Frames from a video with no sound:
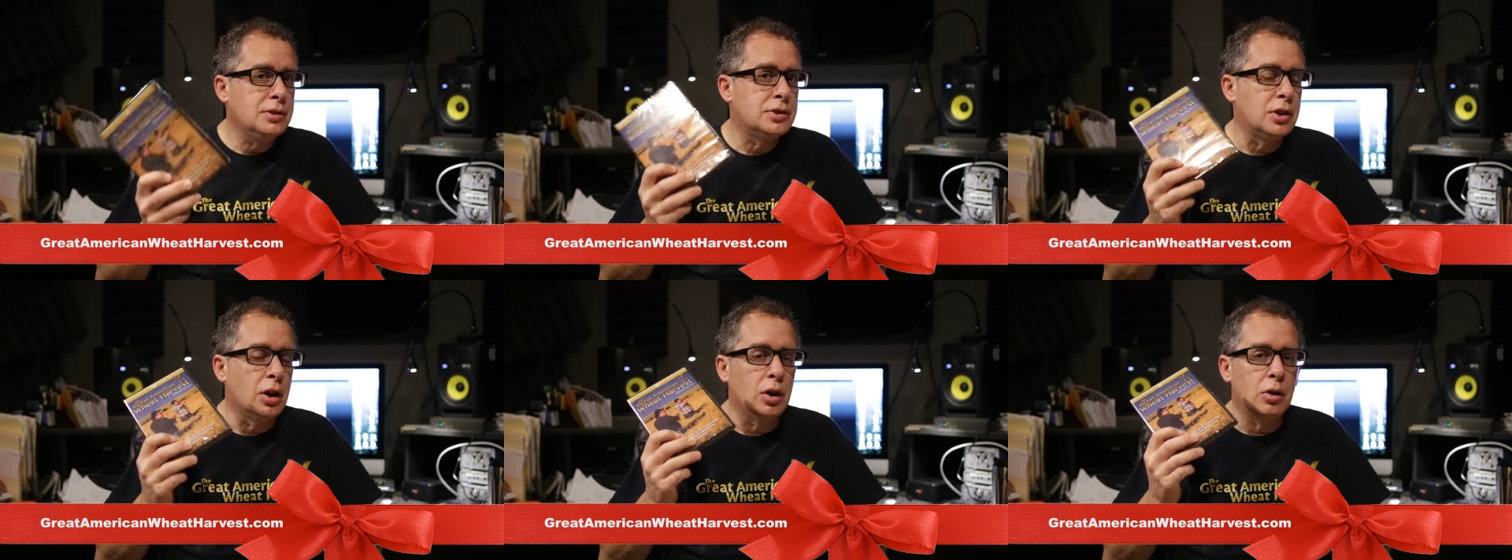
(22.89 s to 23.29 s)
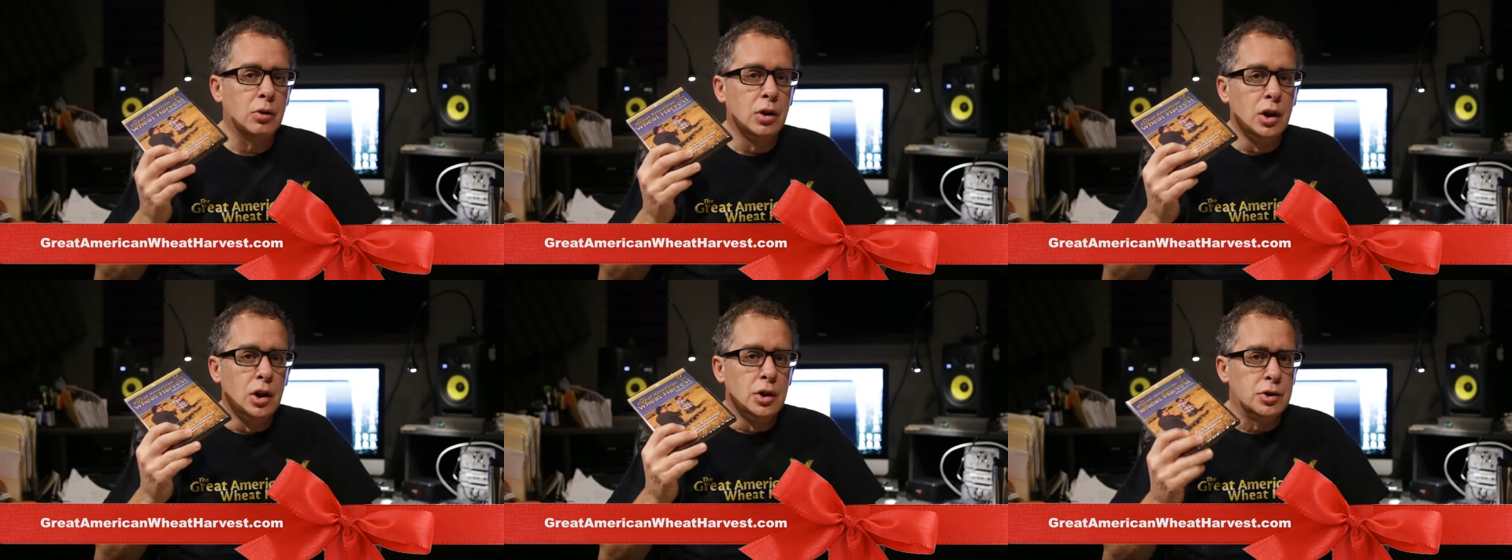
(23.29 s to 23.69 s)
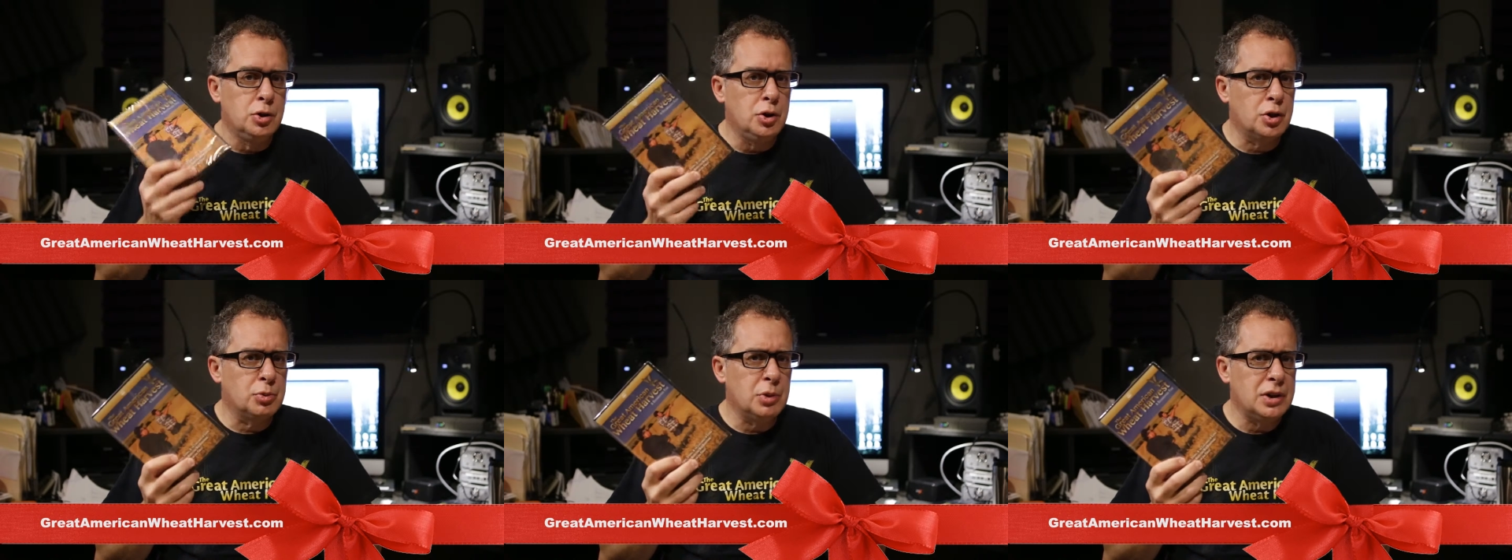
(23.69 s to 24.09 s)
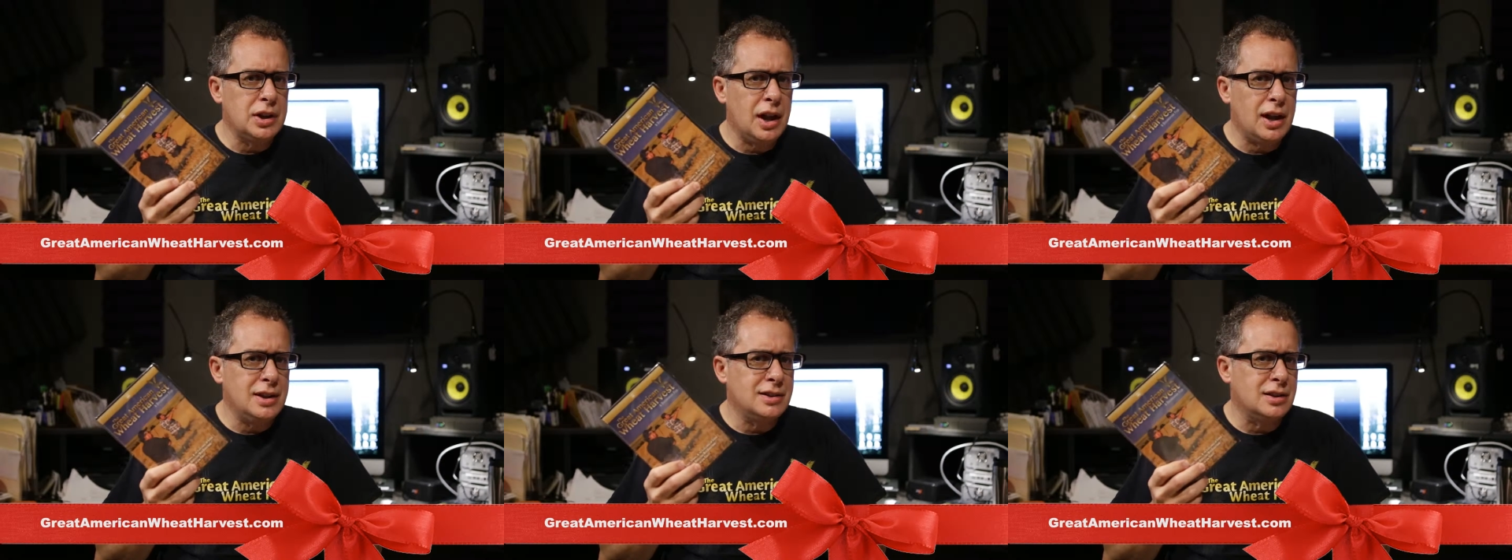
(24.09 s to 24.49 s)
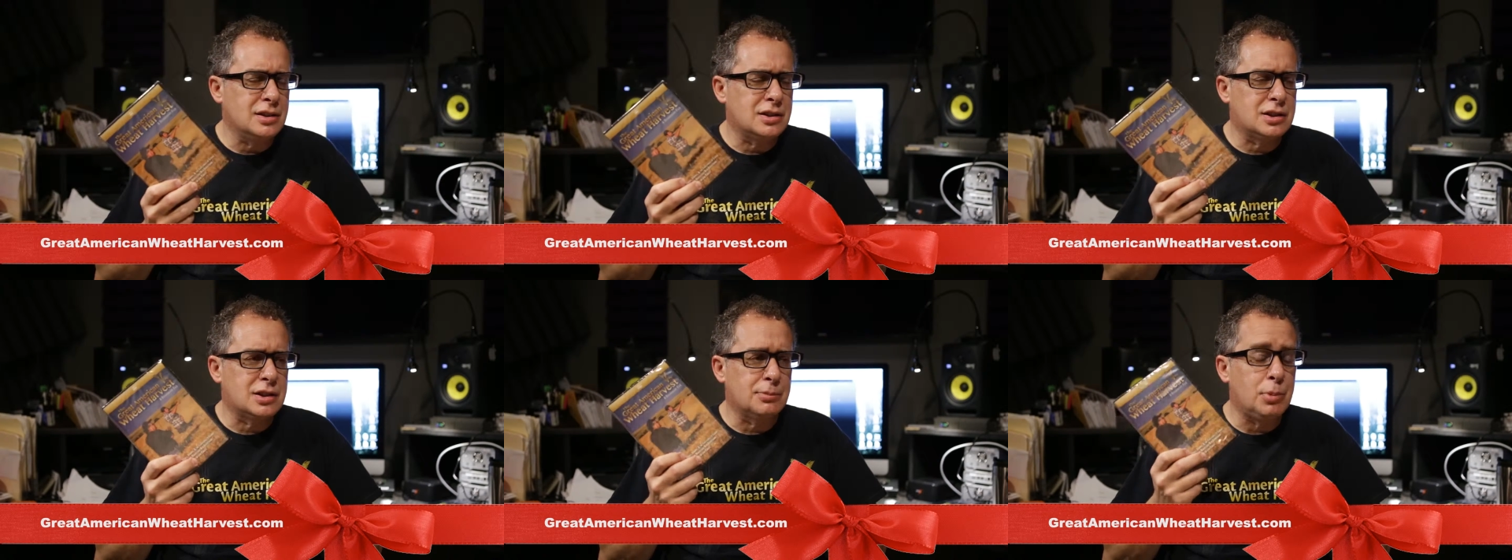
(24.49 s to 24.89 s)
so 2 to 3 days
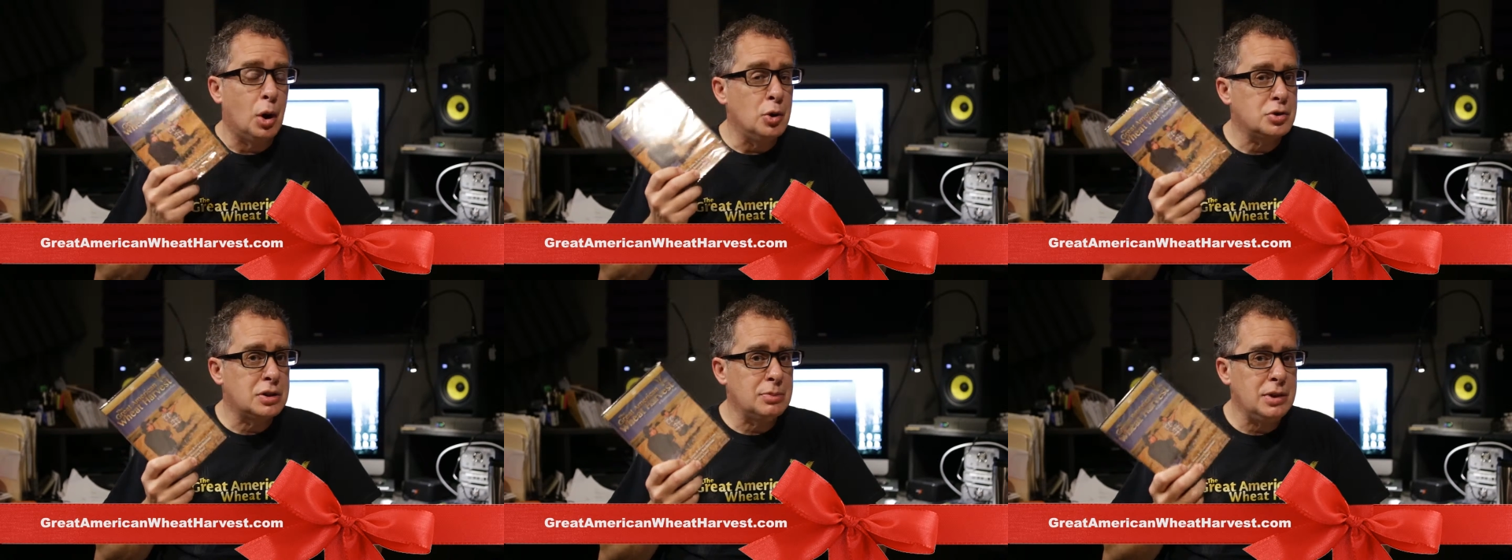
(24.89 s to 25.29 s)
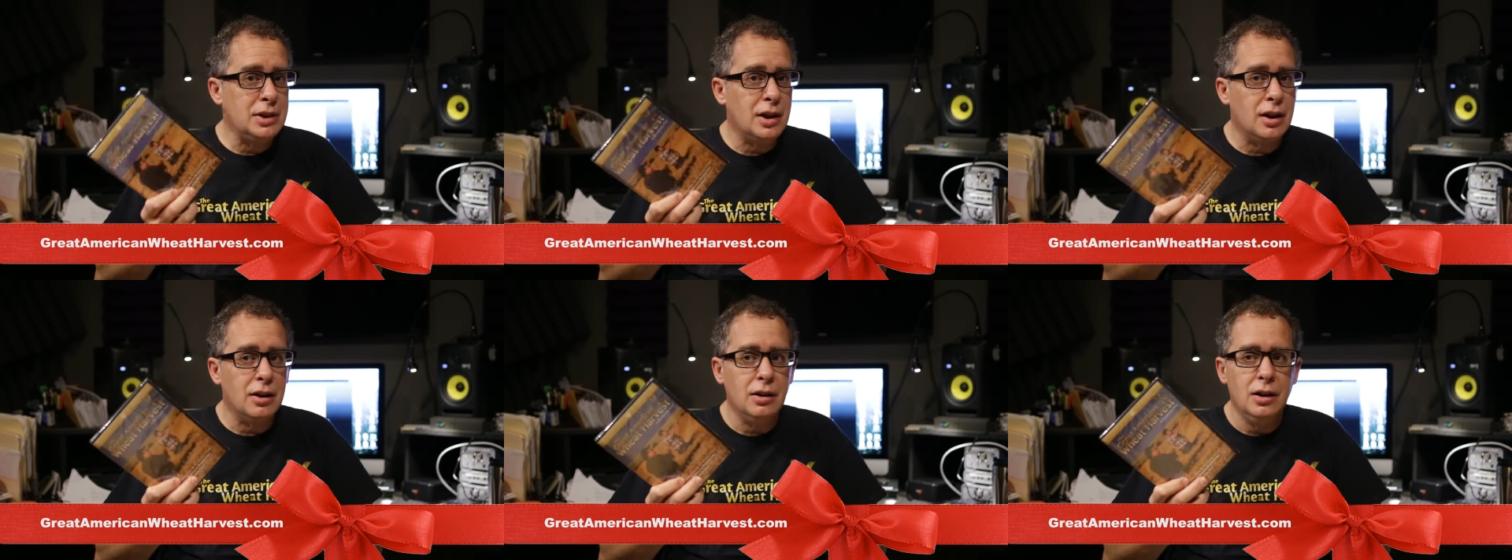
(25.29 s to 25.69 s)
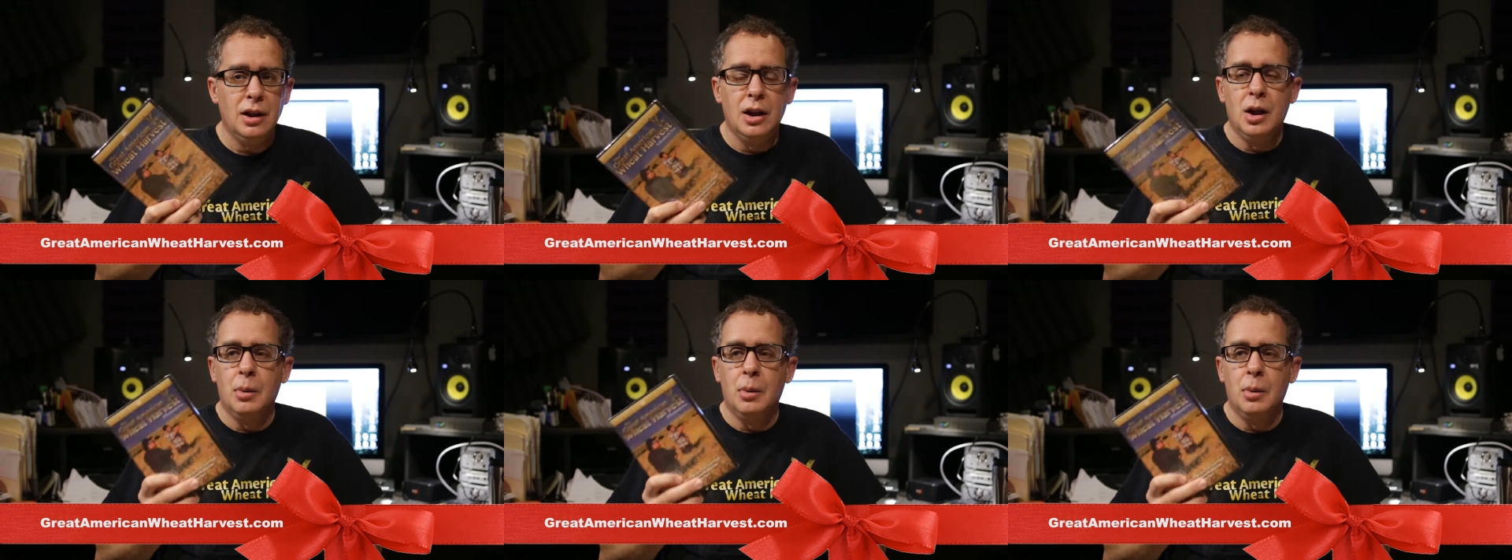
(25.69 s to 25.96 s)
it's supposed to be there,